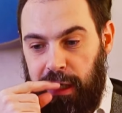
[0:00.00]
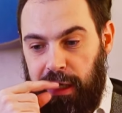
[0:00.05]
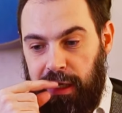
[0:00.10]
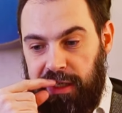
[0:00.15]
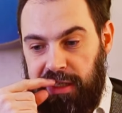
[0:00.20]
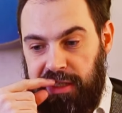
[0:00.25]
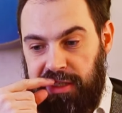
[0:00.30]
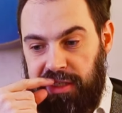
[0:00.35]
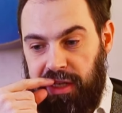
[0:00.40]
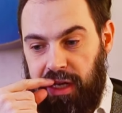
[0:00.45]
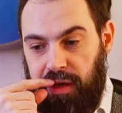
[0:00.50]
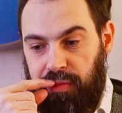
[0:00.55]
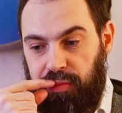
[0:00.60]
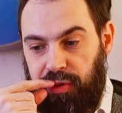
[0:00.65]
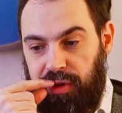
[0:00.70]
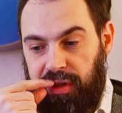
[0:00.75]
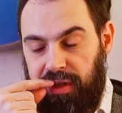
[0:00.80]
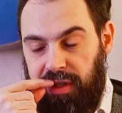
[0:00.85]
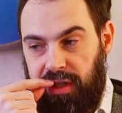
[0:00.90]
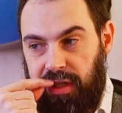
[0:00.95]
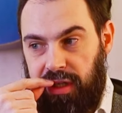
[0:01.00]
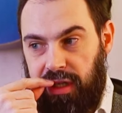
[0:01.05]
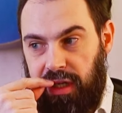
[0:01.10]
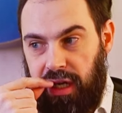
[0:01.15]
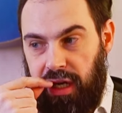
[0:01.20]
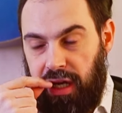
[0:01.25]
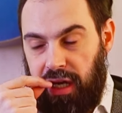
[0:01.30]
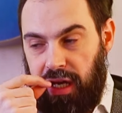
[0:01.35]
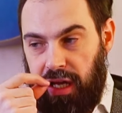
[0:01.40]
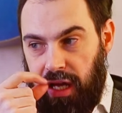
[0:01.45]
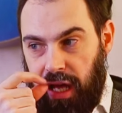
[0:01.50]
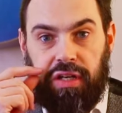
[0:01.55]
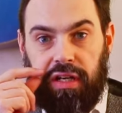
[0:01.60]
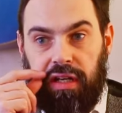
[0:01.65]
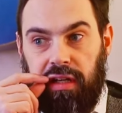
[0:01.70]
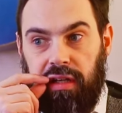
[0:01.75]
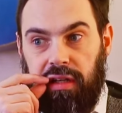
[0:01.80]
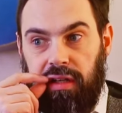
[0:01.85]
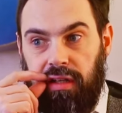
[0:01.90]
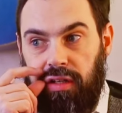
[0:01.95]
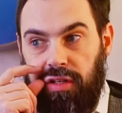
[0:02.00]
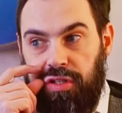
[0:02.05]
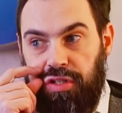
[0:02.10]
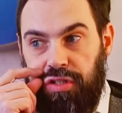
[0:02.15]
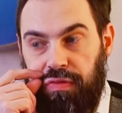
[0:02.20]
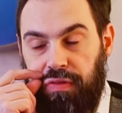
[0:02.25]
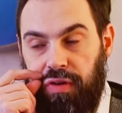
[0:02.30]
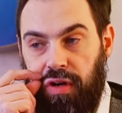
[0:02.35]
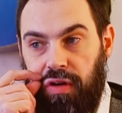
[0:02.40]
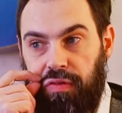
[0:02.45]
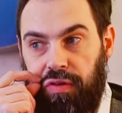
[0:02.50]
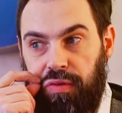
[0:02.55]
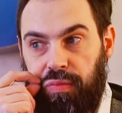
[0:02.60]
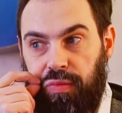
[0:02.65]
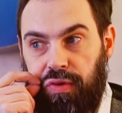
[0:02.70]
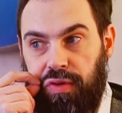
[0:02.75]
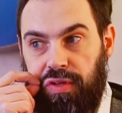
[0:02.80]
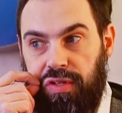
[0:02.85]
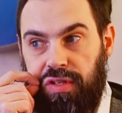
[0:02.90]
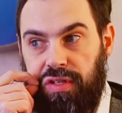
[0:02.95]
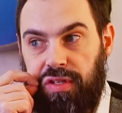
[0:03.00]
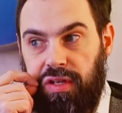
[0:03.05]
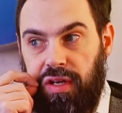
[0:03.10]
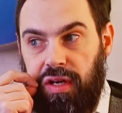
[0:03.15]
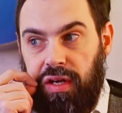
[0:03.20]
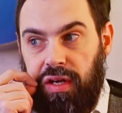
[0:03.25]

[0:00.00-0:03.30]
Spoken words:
celebrity, and lots of governments